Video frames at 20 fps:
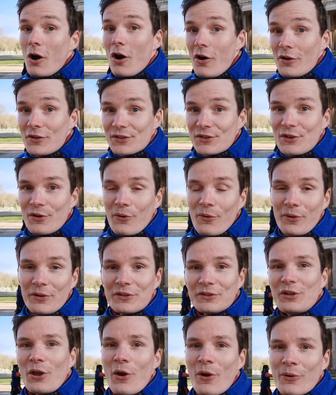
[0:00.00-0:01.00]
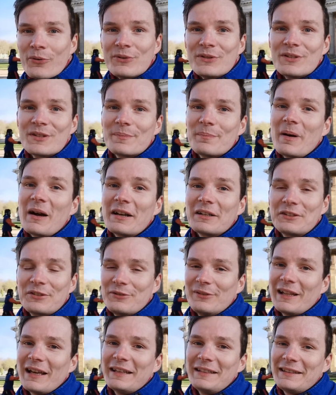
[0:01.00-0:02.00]
Also, don't spar
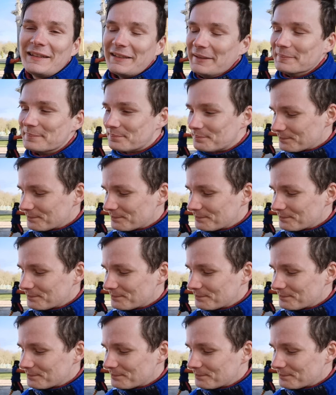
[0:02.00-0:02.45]
too lightly.